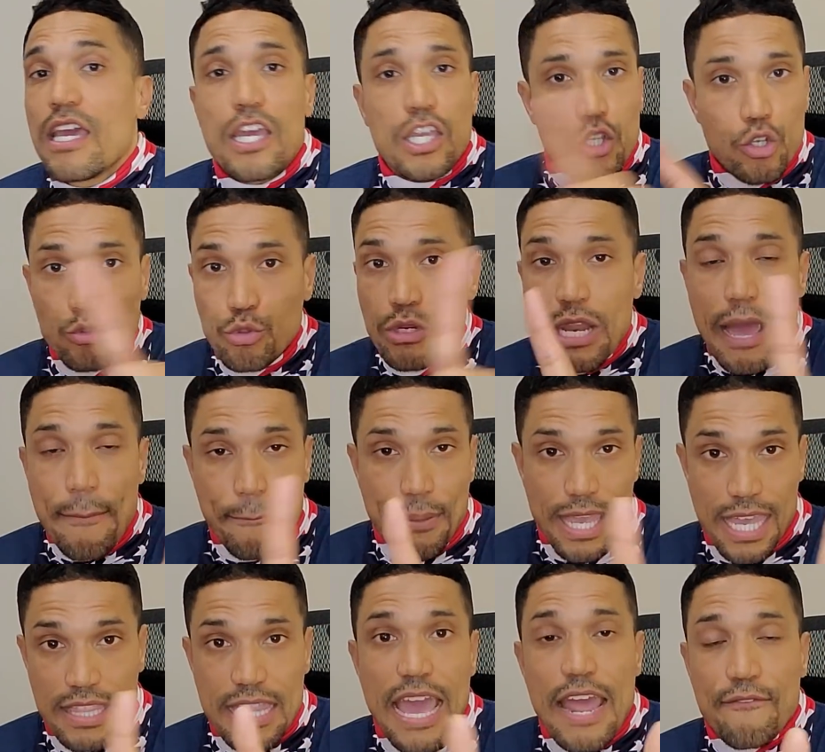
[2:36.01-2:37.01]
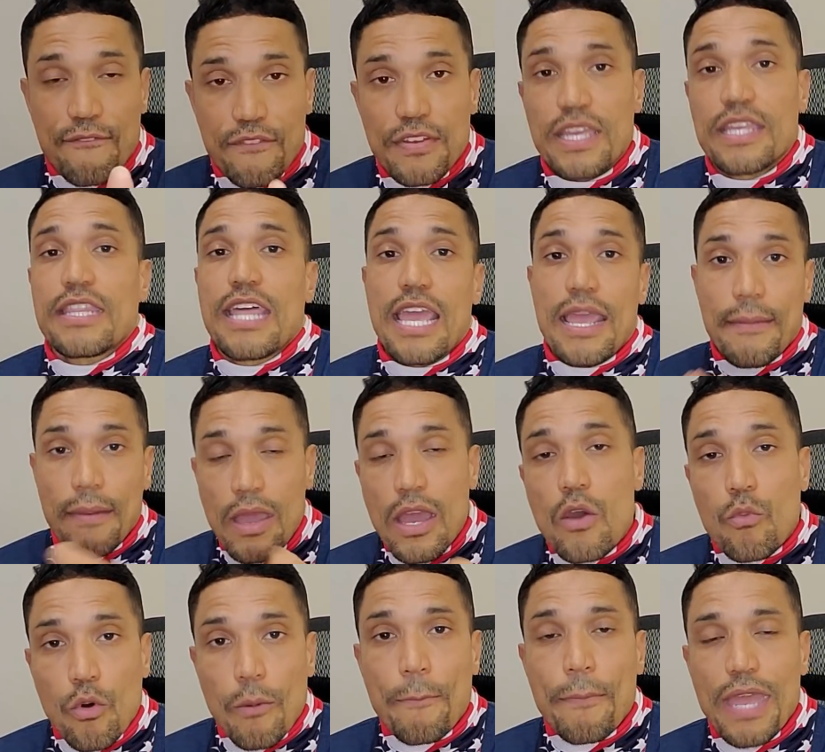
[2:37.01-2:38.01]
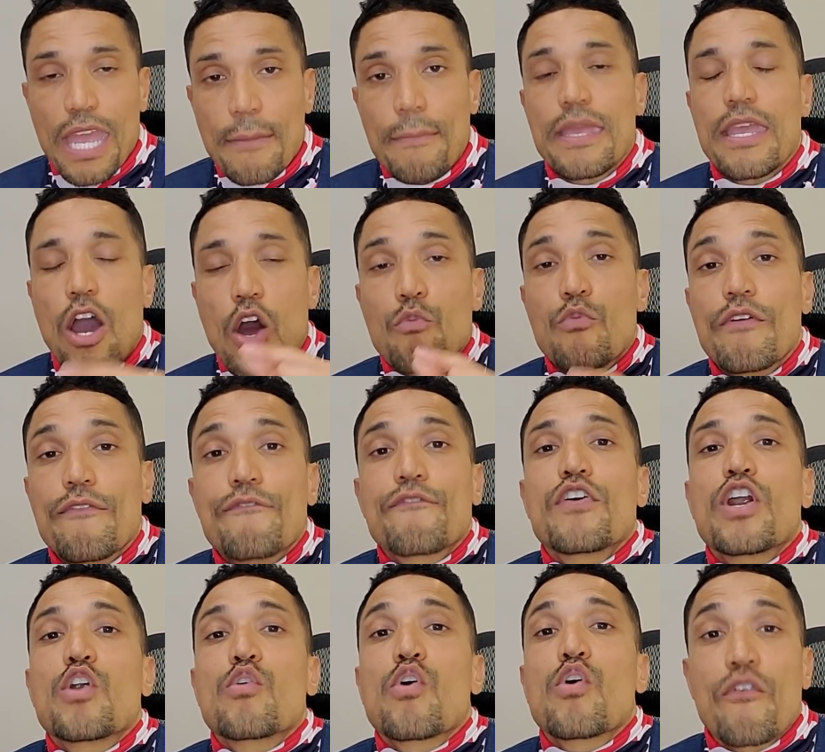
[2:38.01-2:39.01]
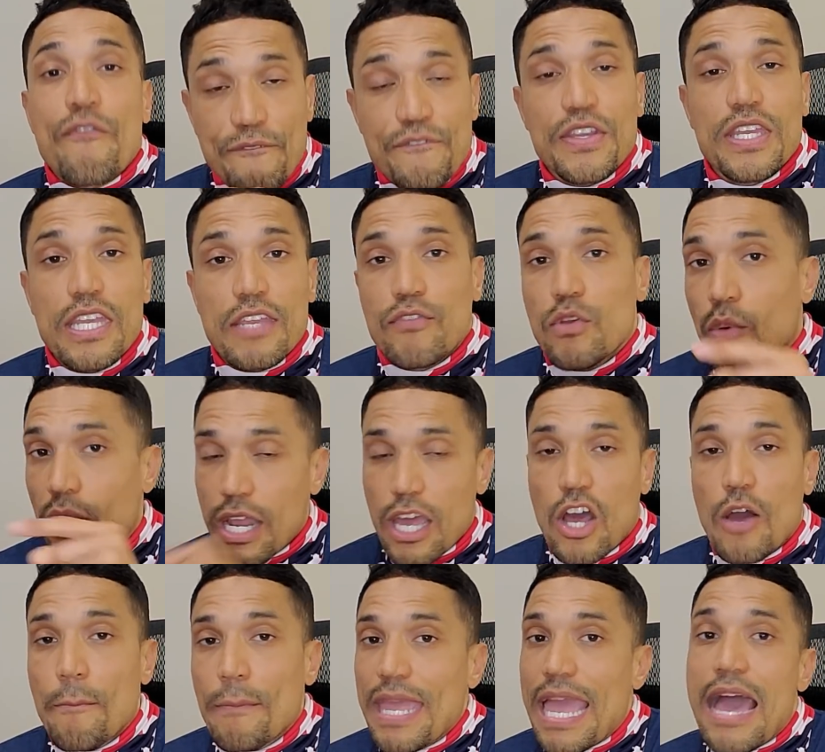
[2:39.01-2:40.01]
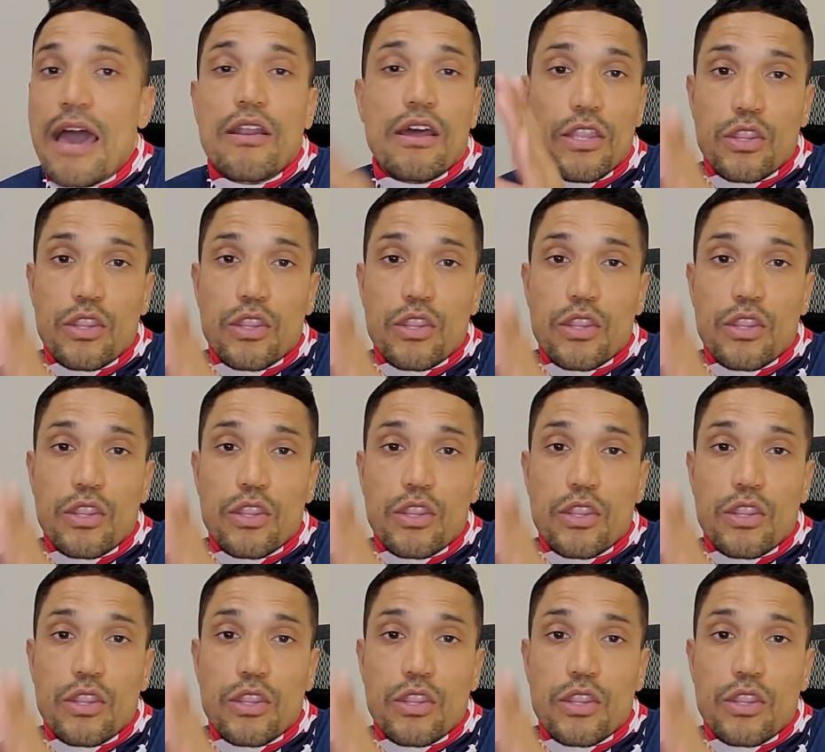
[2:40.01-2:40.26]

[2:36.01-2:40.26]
You do not pay that fee. They will pay me a referral fee if you want to help me out.